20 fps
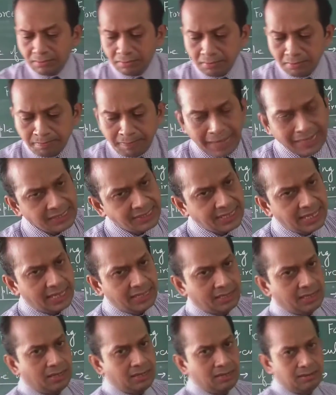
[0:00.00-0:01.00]

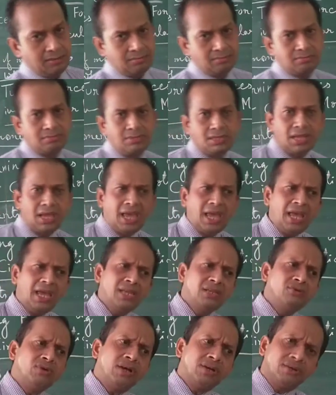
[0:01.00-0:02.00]
bicycle
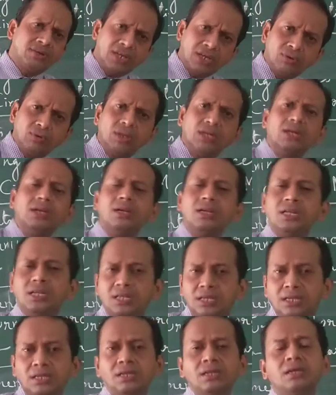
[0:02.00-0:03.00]
and you are
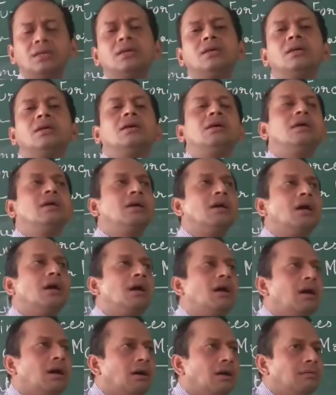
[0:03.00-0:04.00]
regularly
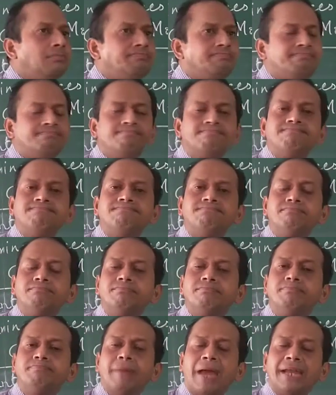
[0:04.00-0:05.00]

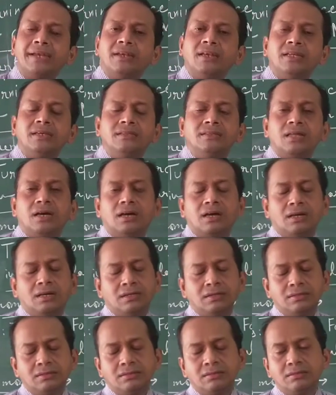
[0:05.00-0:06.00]
paddling
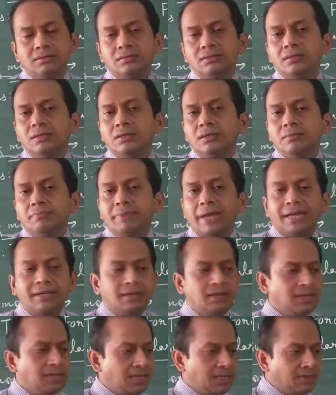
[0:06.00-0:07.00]

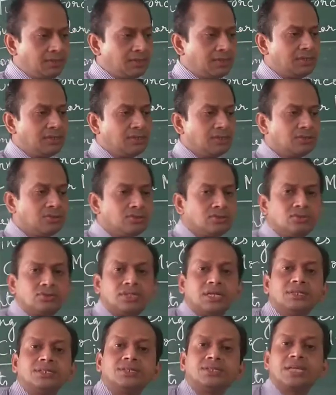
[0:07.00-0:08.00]
it so
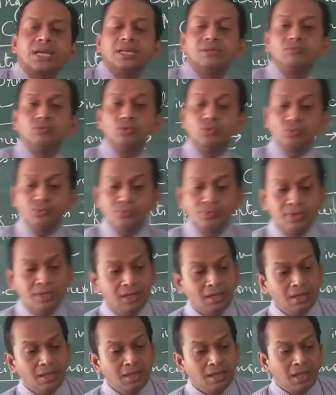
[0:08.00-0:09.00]
that it can
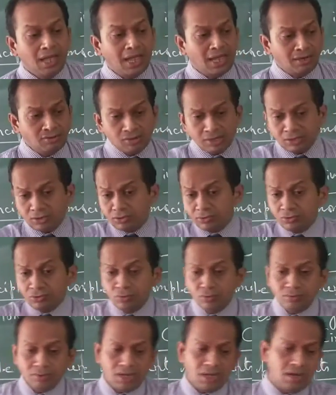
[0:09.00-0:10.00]
move, and you
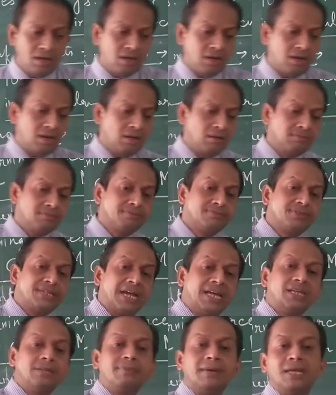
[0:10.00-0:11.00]
are
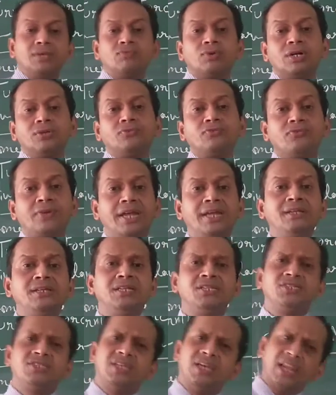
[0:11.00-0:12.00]
side by one friend
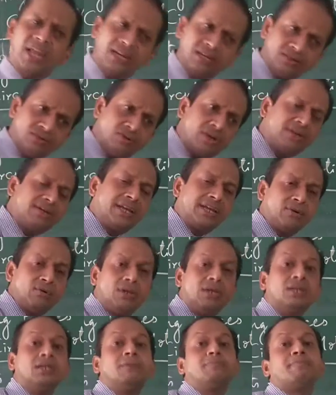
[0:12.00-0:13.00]
is there and you are
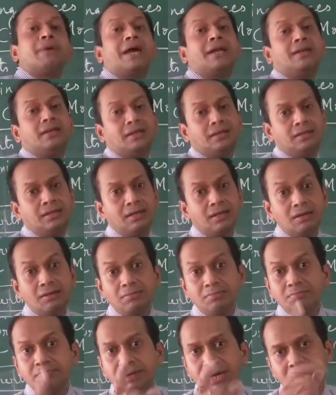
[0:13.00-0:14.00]
regularly
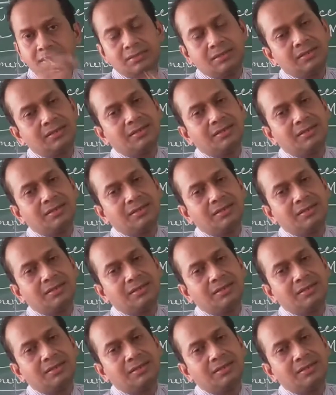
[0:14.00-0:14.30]
paddling, but